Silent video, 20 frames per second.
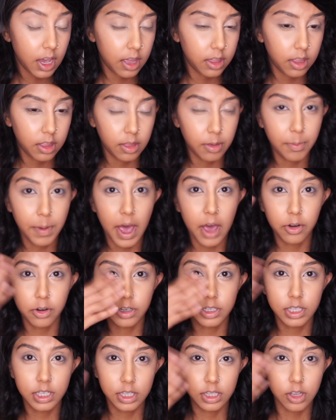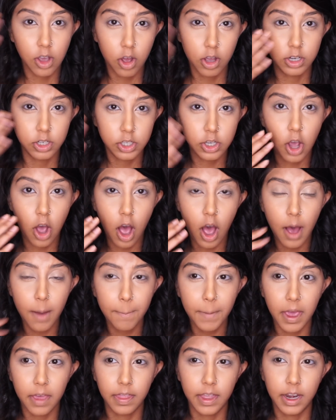and then the powder sits on
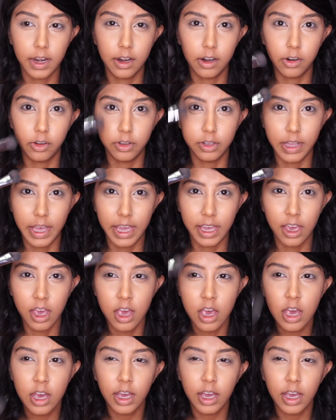top and then it'll like